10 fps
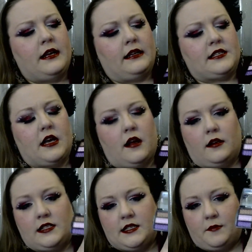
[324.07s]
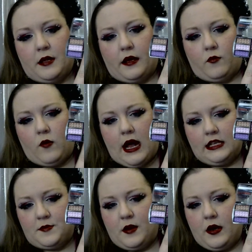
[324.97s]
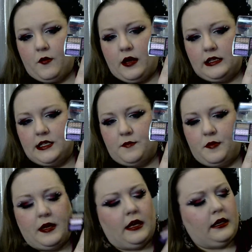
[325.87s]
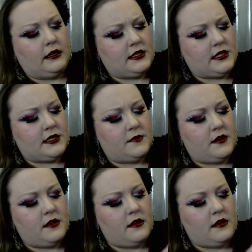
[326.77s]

It's got some like raspberry reds and pinks.